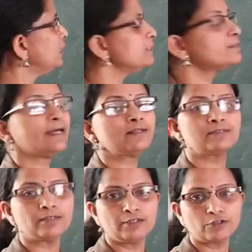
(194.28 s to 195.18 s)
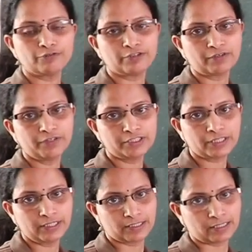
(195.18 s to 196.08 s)
is at center of
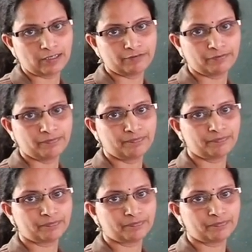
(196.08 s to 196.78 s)
curvature itself,